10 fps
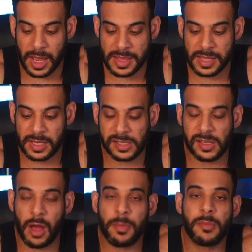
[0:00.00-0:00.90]
I think
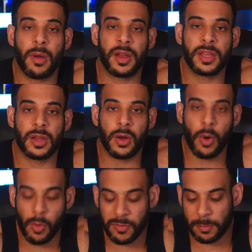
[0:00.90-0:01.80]
his upper body
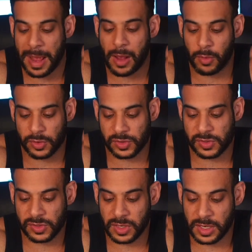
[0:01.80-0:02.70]

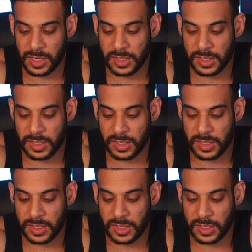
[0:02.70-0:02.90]
overpowers